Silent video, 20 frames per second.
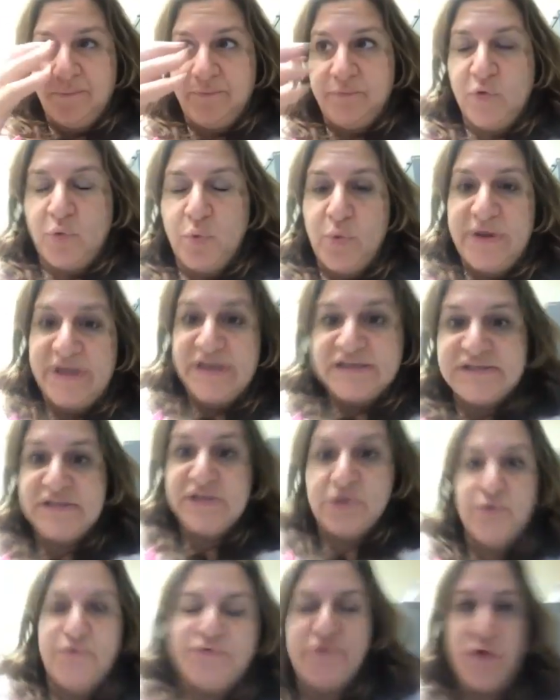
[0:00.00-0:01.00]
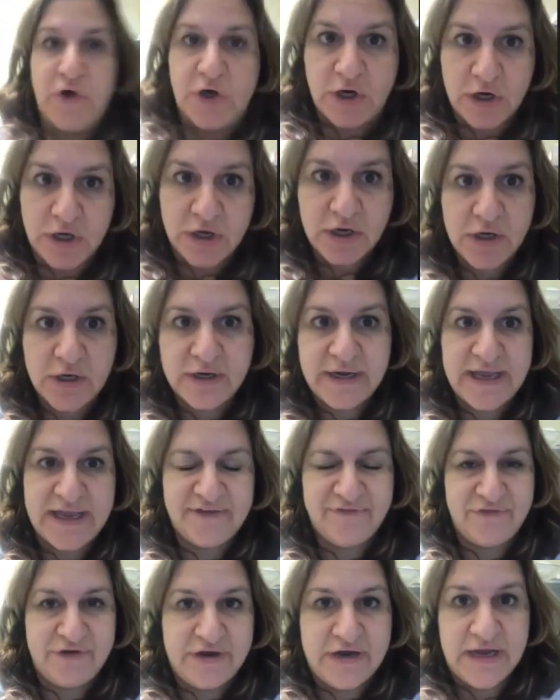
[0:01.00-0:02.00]
we so far
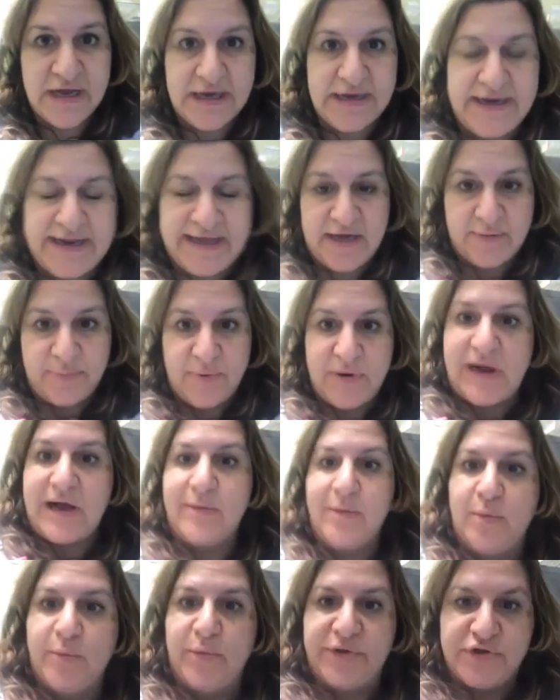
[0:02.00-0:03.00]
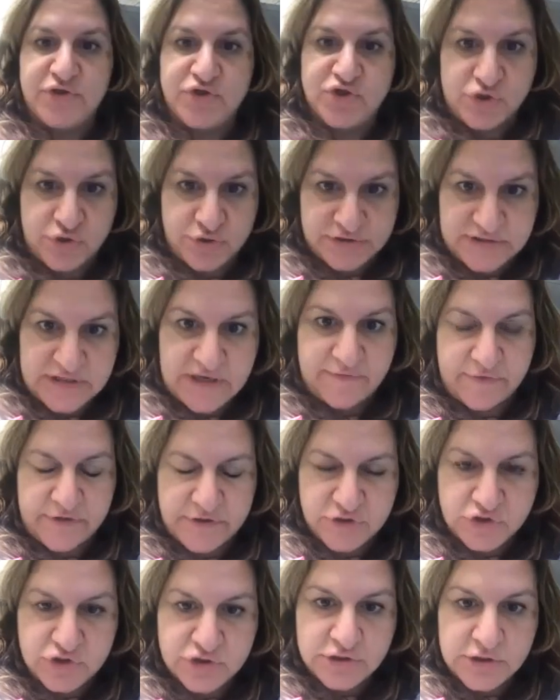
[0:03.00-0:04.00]
have not had a problem with insurance
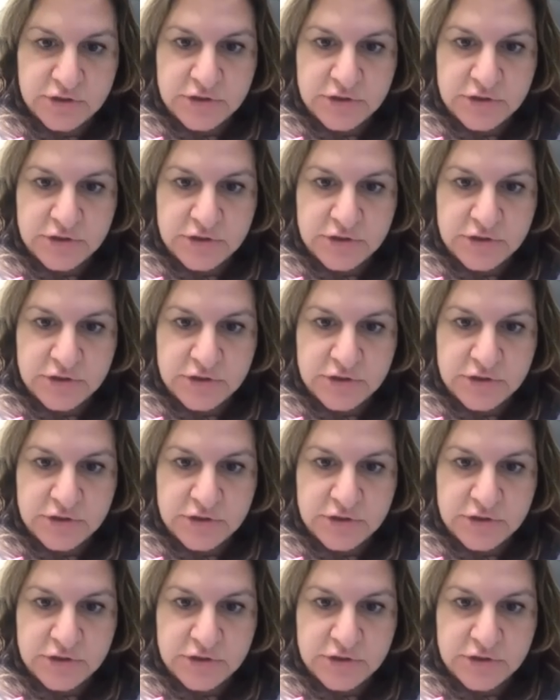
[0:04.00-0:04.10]
coverage.